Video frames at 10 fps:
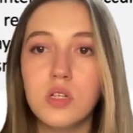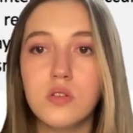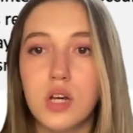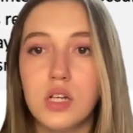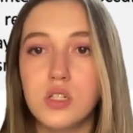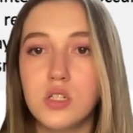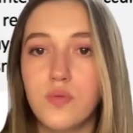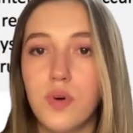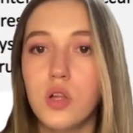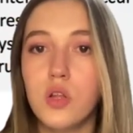interactions
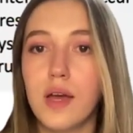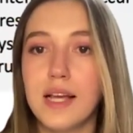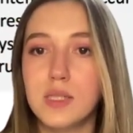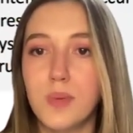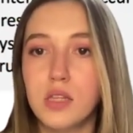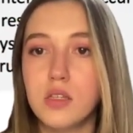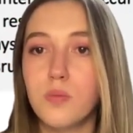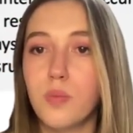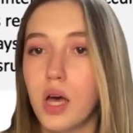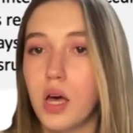follow
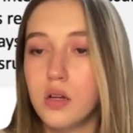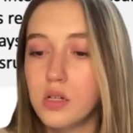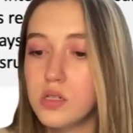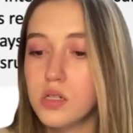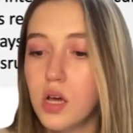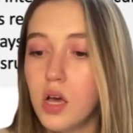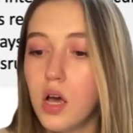expected patterns